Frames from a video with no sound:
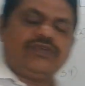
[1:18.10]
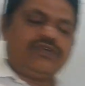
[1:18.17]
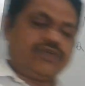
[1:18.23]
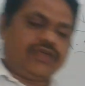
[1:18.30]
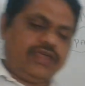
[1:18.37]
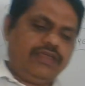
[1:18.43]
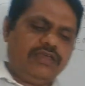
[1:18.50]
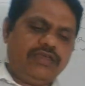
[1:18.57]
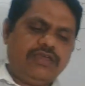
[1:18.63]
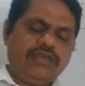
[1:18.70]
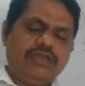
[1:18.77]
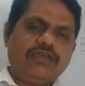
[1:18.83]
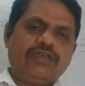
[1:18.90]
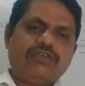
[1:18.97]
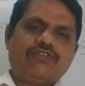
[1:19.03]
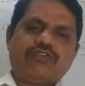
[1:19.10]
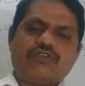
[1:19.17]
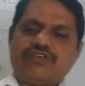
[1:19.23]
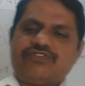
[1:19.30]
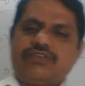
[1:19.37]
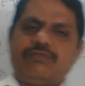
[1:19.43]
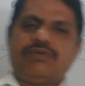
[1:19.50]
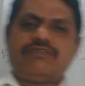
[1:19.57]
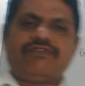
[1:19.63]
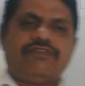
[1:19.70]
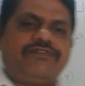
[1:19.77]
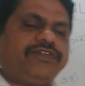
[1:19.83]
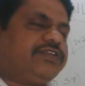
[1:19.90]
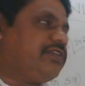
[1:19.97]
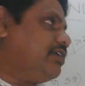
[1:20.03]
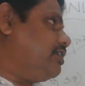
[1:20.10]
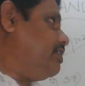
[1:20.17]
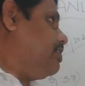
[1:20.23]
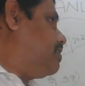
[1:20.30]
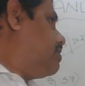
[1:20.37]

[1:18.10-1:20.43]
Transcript: Okay, so question number 59